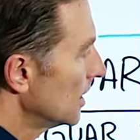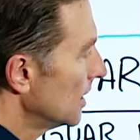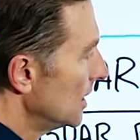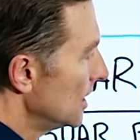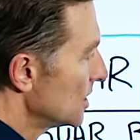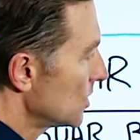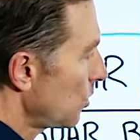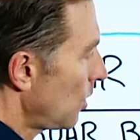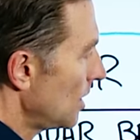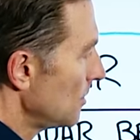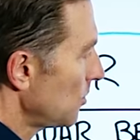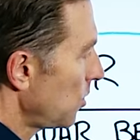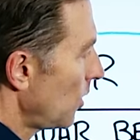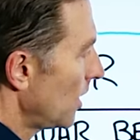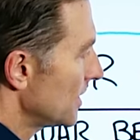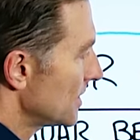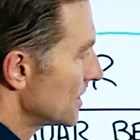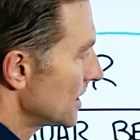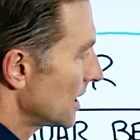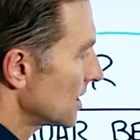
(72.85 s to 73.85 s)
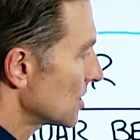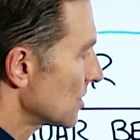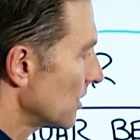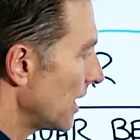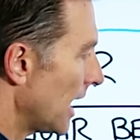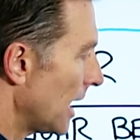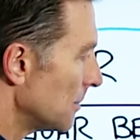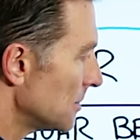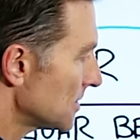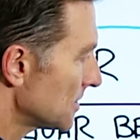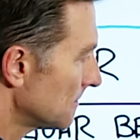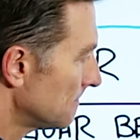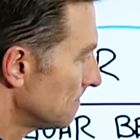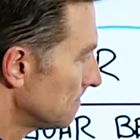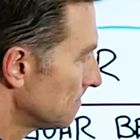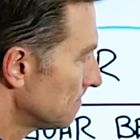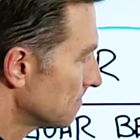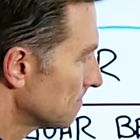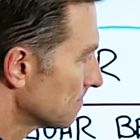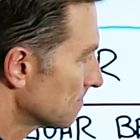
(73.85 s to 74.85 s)
is one point six grams,
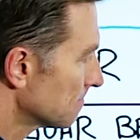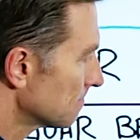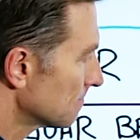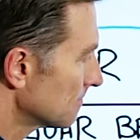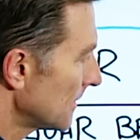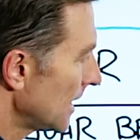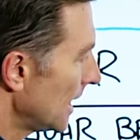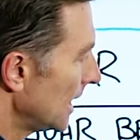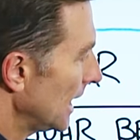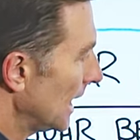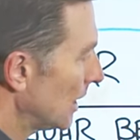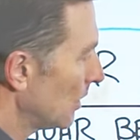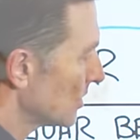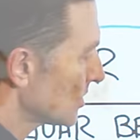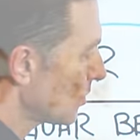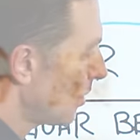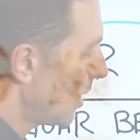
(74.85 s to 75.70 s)
equals